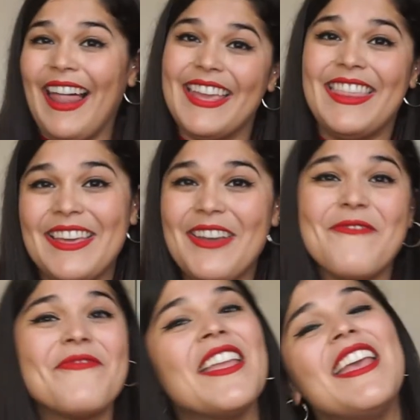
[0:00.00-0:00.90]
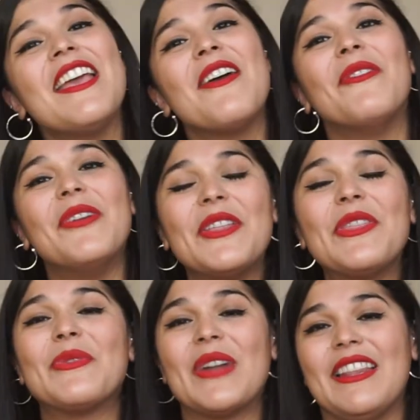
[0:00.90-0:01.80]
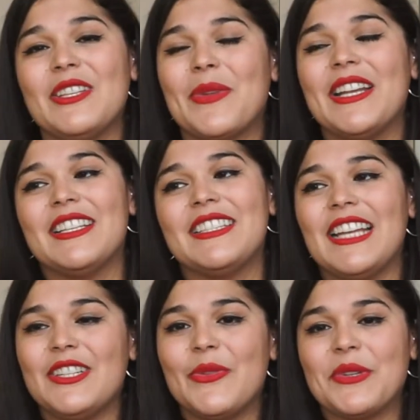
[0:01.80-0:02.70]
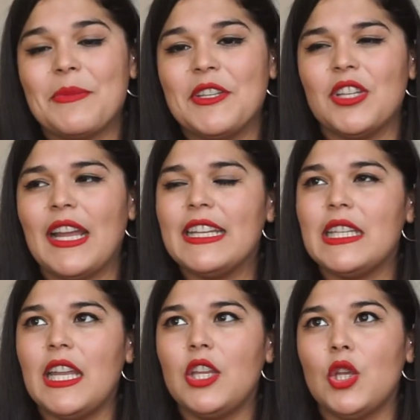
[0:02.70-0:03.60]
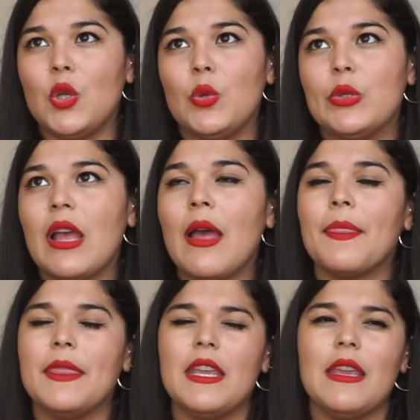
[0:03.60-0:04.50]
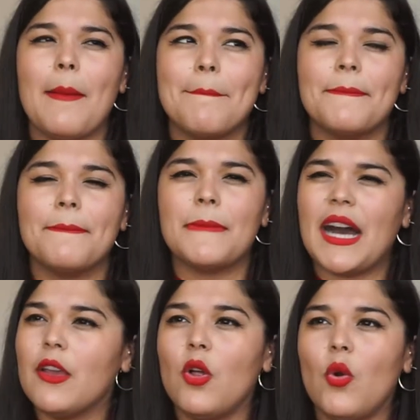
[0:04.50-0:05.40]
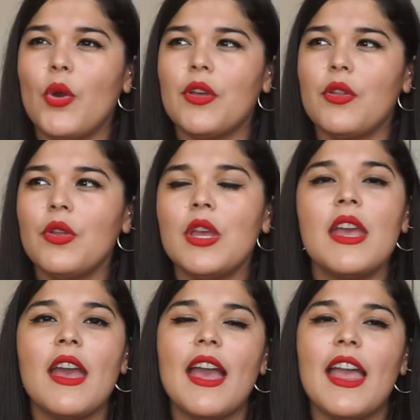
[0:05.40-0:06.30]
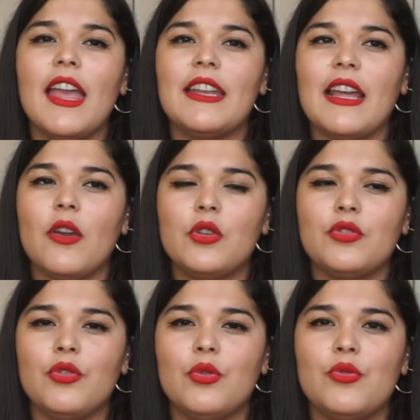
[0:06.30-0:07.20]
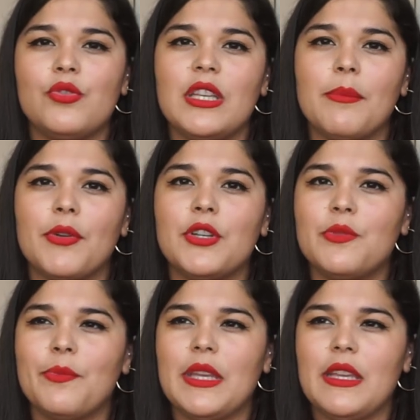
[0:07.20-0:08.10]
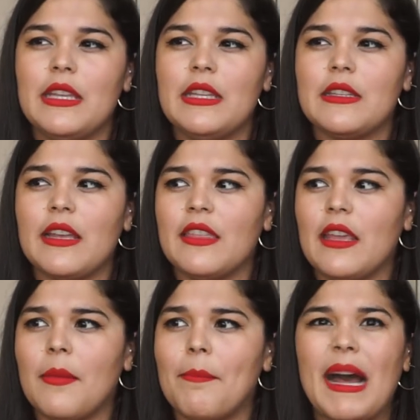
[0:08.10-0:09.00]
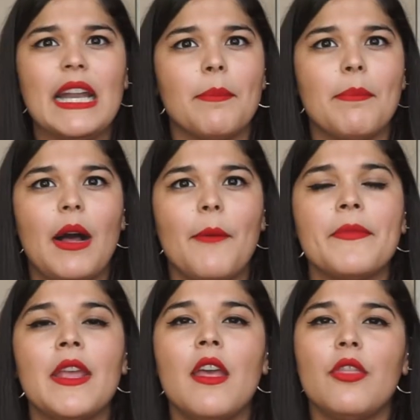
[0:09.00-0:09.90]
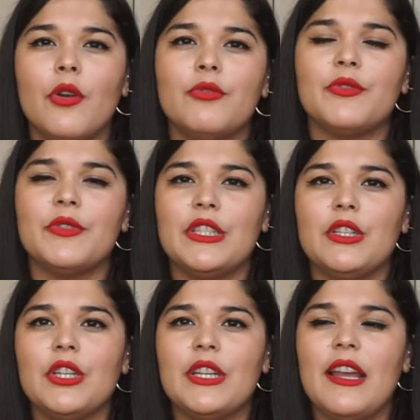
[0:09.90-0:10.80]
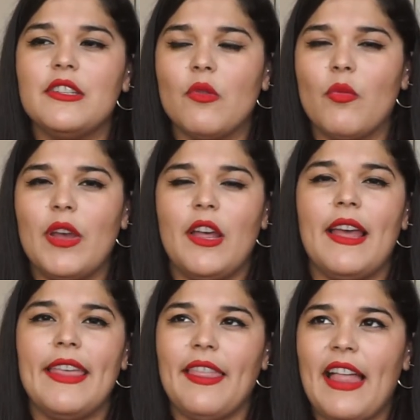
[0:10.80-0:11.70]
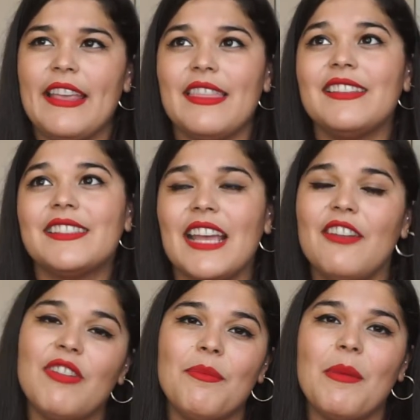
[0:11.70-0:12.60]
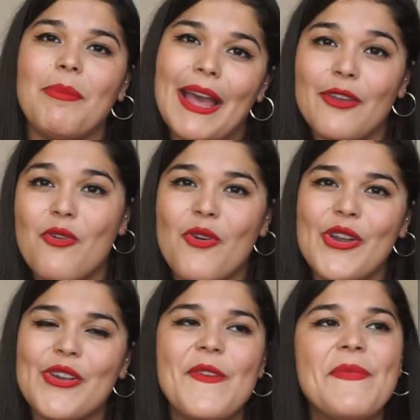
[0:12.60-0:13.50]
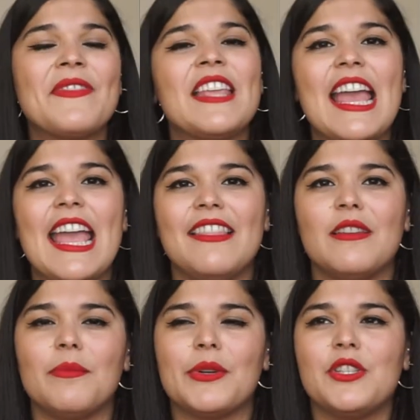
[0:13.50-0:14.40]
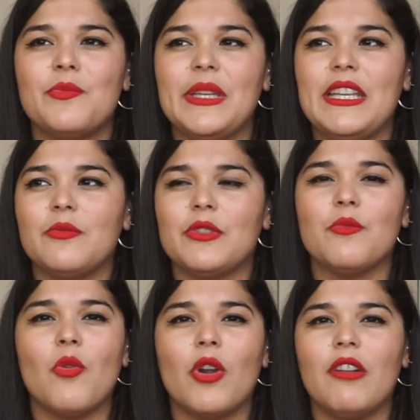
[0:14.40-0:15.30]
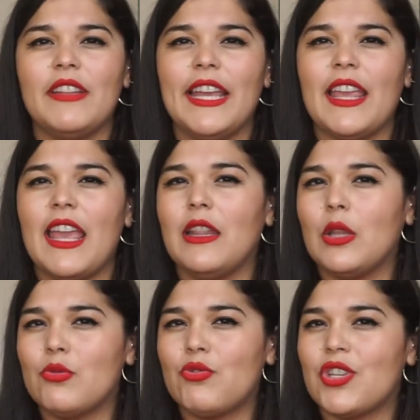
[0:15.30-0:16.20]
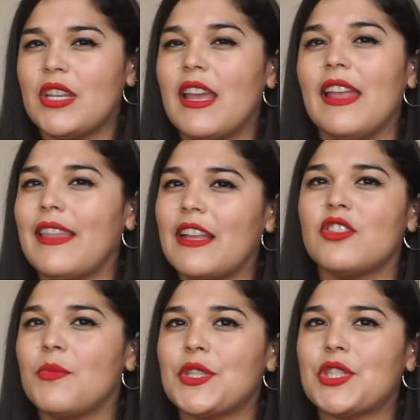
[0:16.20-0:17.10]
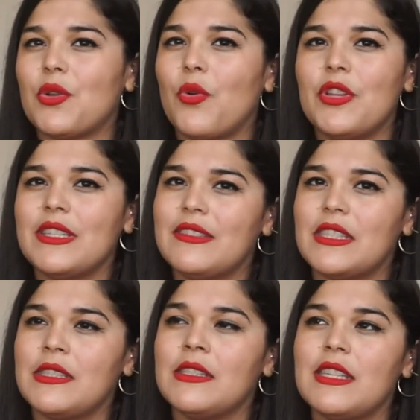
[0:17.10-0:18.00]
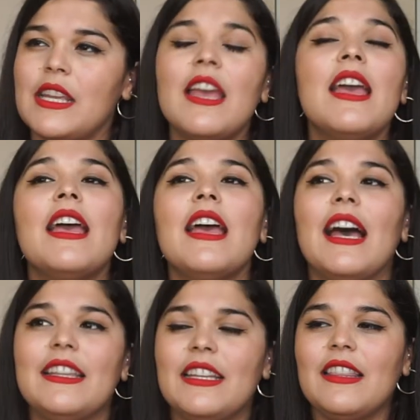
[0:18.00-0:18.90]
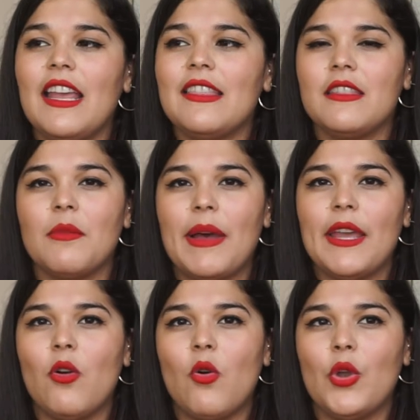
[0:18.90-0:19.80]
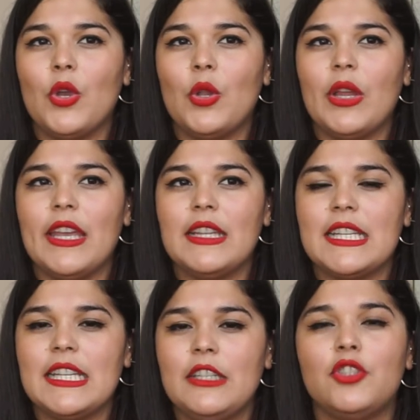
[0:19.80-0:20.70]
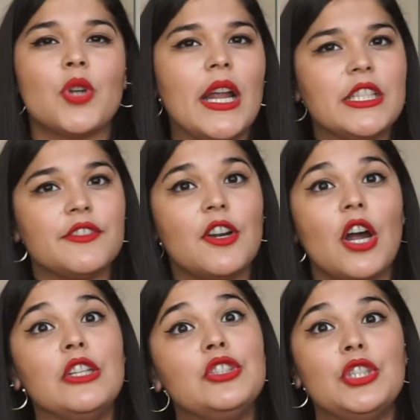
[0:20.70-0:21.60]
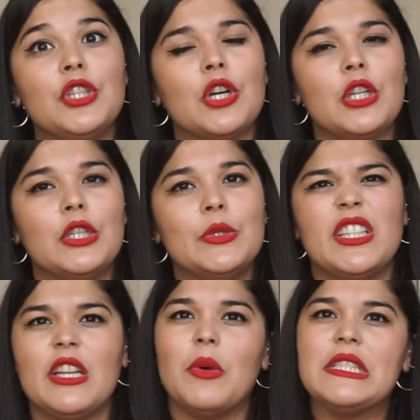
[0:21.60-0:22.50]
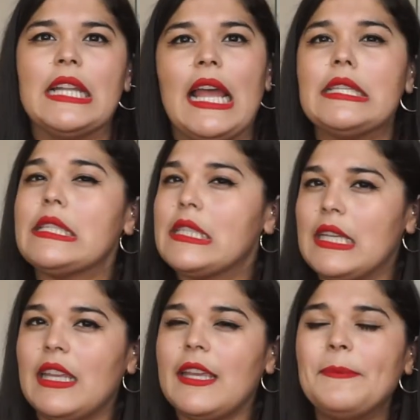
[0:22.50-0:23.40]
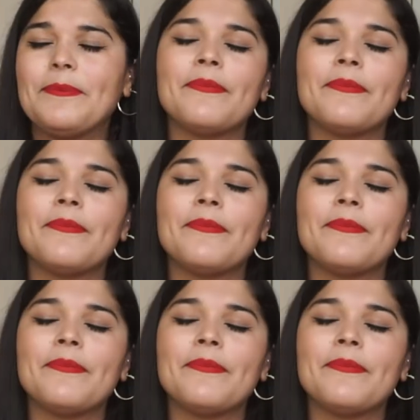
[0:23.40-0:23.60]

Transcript: like them. With Riley's pregnancy, I do want to mention I did use the bio oil, and I also used the Burt's Bees, I think, body balm. Those are really good as well. I like the scent from the bio oil, and the Burt's Bees was more of like a lotion and not so much an oil consistency. I did like that the bio oil, it didn't transfer onto your clothes and it wasn't as sticky.